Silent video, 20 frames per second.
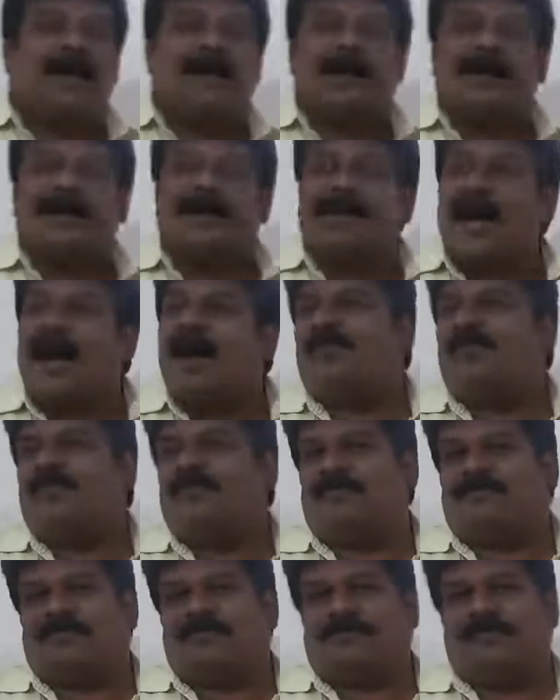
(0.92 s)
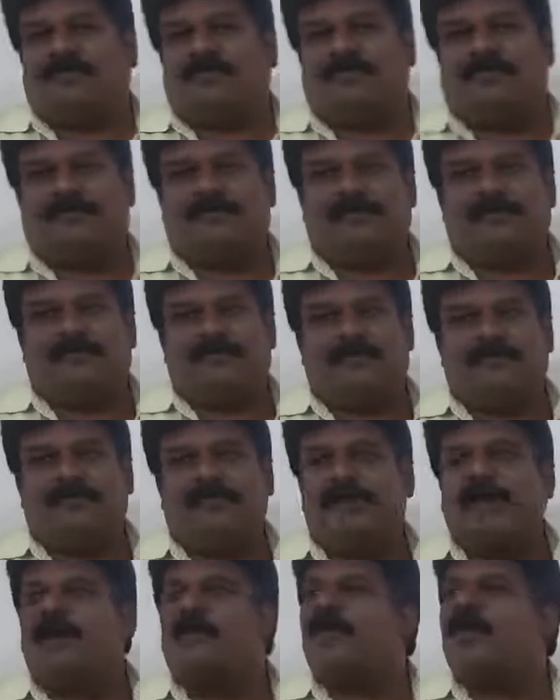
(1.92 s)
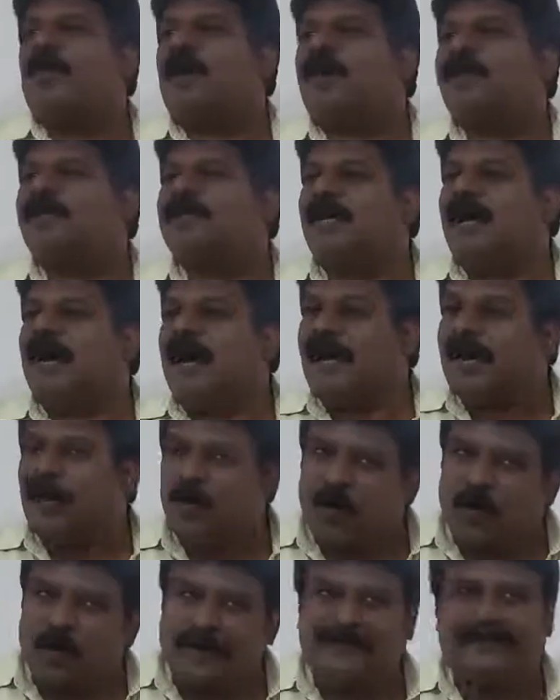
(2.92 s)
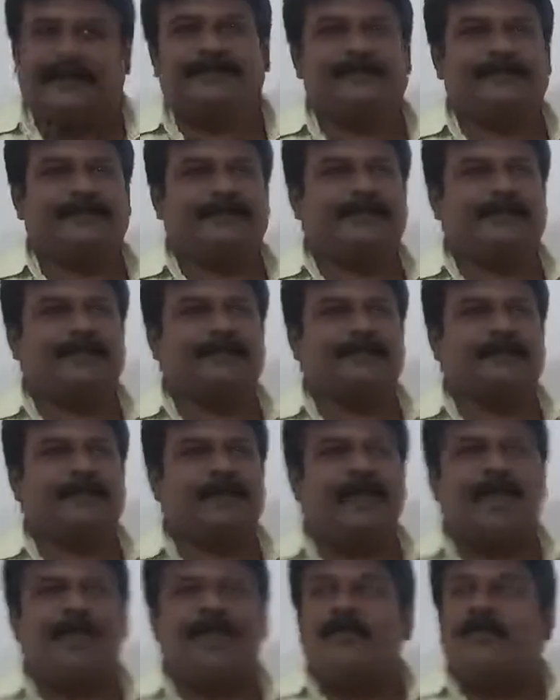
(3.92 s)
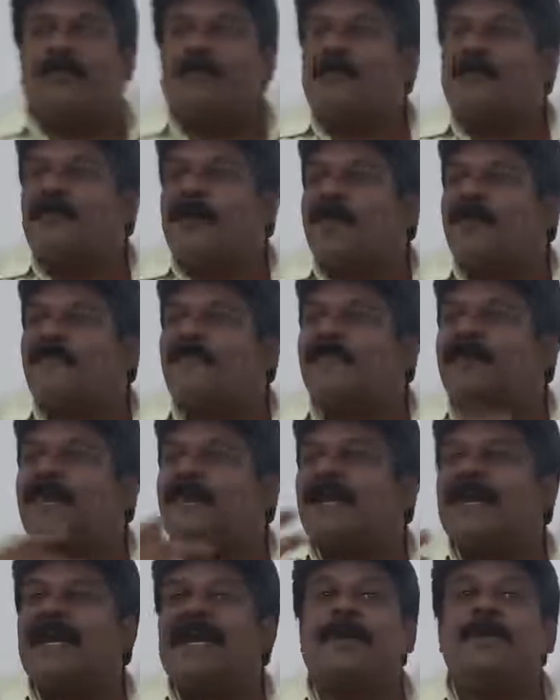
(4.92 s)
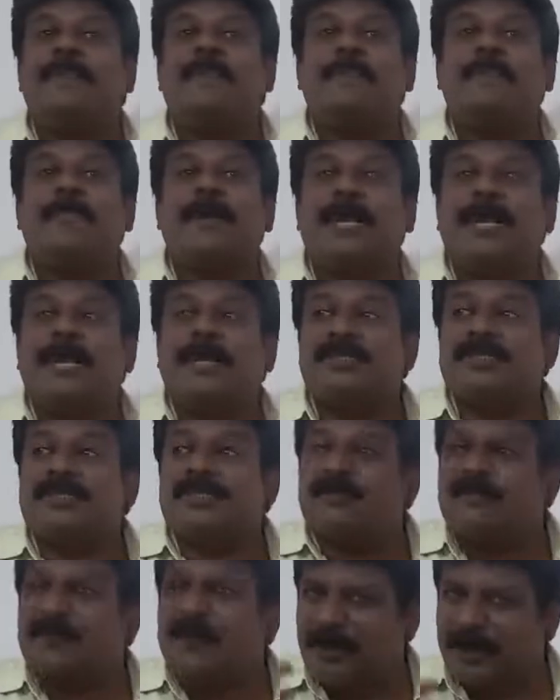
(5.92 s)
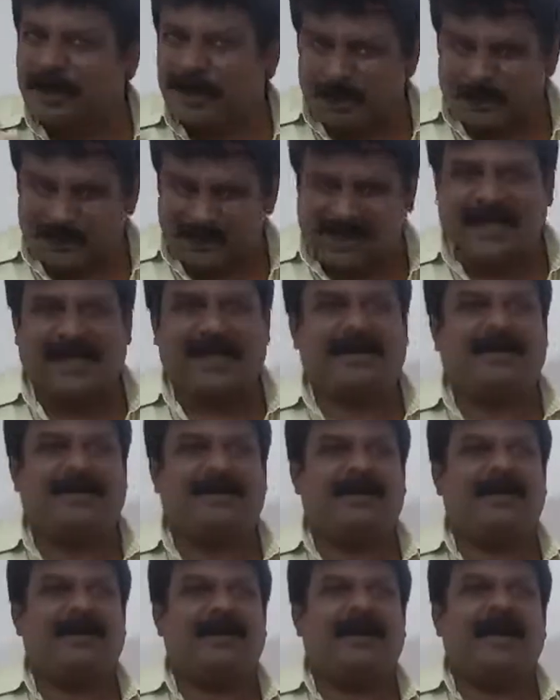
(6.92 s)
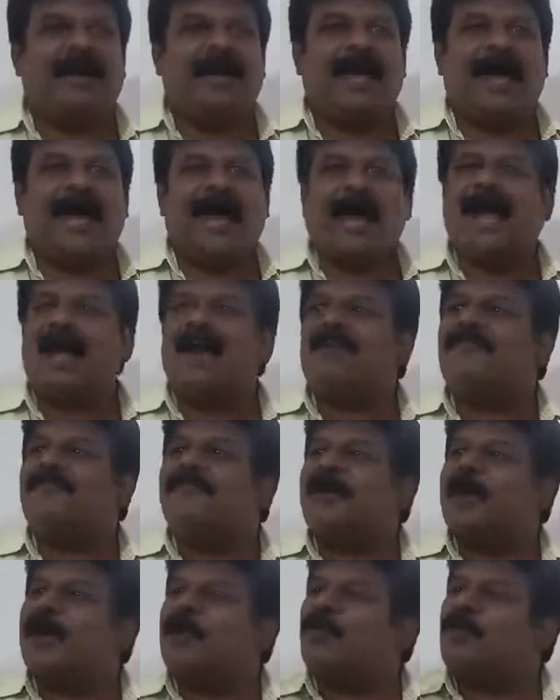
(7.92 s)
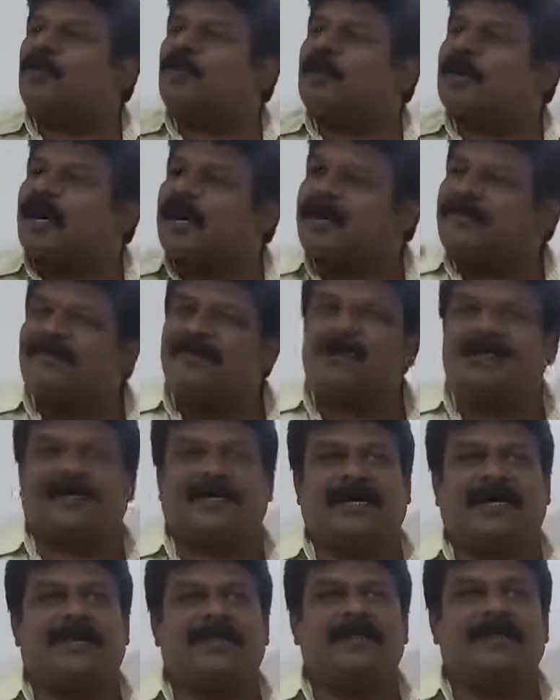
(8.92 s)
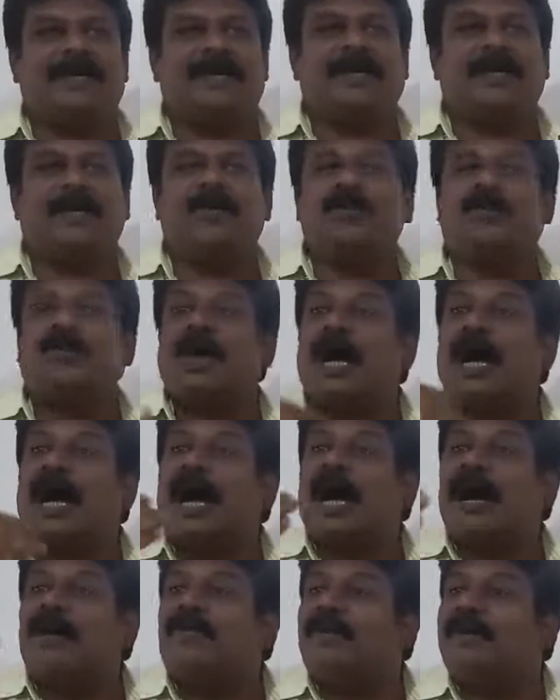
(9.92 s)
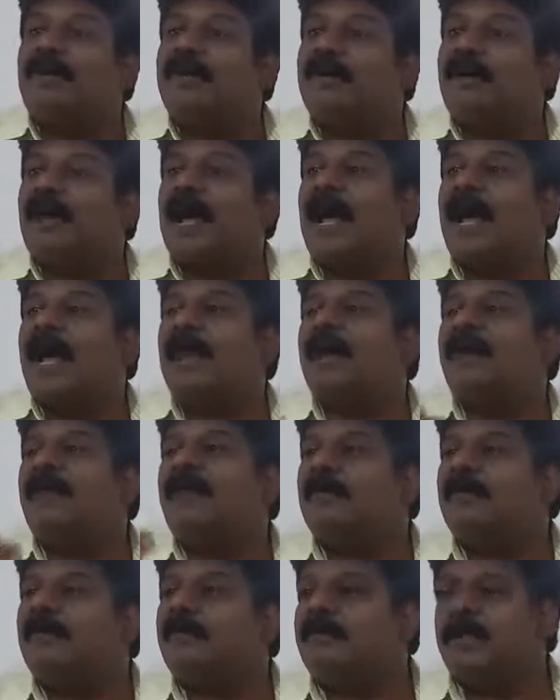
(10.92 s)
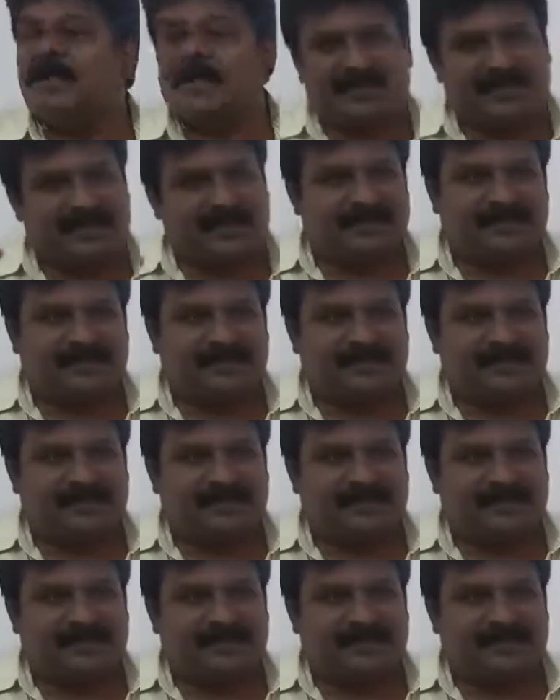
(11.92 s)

Now we are going to write algorithm where we read minutes from the user and we are going to convert them into hour and minute.